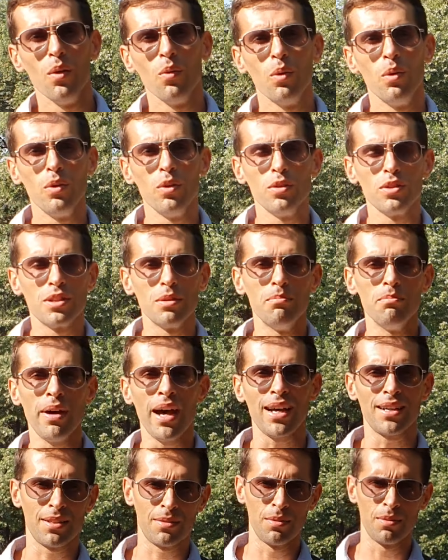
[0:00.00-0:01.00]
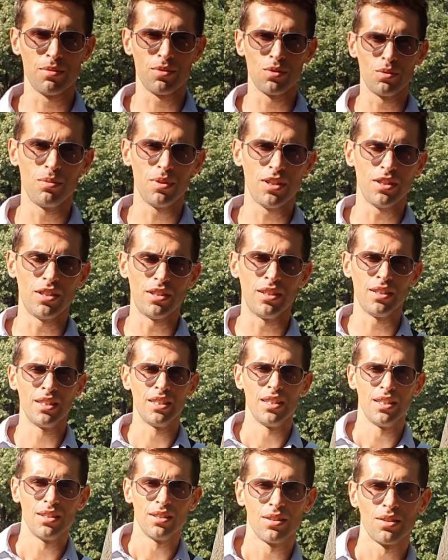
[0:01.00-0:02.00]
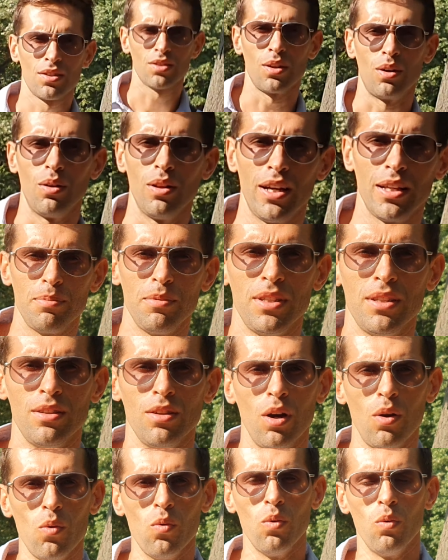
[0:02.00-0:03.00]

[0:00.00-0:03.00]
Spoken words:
We'll use the maximum zoom here. So let me know